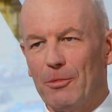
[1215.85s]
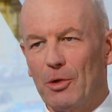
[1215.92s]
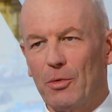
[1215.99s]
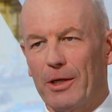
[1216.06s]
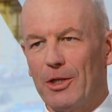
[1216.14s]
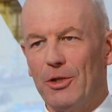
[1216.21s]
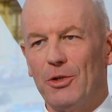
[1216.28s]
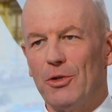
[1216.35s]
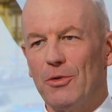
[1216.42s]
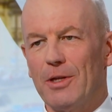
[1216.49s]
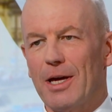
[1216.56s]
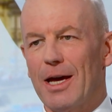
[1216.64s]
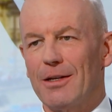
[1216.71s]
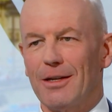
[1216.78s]
And the quicker you
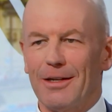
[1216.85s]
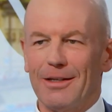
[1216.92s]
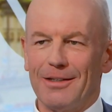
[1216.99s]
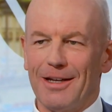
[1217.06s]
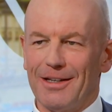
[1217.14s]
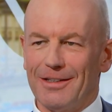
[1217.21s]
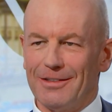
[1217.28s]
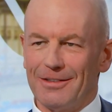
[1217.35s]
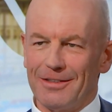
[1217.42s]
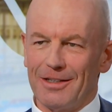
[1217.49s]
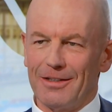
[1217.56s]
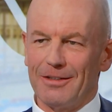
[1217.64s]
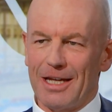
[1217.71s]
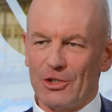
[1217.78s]
do that and
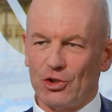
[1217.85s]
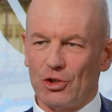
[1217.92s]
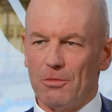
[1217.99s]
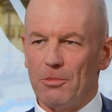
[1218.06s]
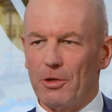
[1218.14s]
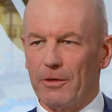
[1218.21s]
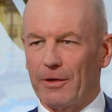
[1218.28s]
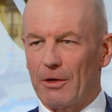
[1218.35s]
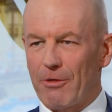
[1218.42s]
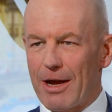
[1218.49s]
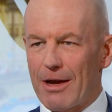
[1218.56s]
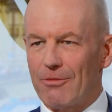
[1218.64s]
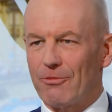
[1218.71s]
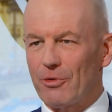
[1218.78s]
the less you're moving
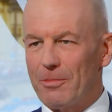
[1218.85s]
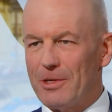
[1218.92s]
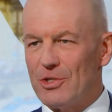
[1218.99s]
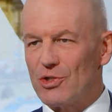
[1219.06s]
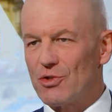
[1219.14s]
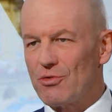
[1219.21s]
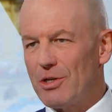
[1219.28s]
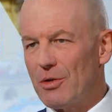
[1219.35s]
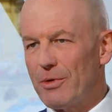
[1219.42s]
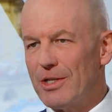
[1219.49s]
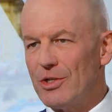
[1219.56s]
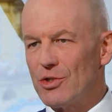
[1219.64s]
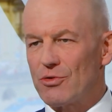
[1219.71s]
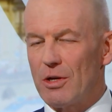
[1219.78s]
around from industry
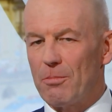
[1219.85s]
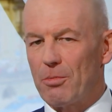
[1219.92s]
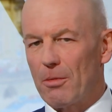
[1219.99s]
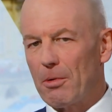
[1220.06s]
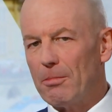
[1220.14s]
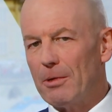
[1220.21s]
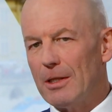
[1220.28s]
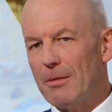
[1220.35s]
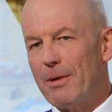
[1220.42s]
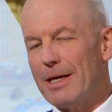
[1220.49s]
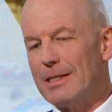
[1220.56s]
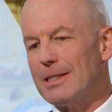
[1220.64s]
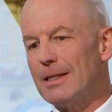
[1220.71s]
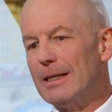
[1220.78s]
to industry, probably the
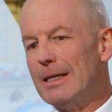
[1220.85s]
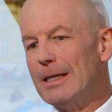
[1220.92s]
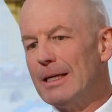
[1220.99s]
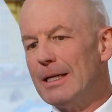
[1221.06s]
better.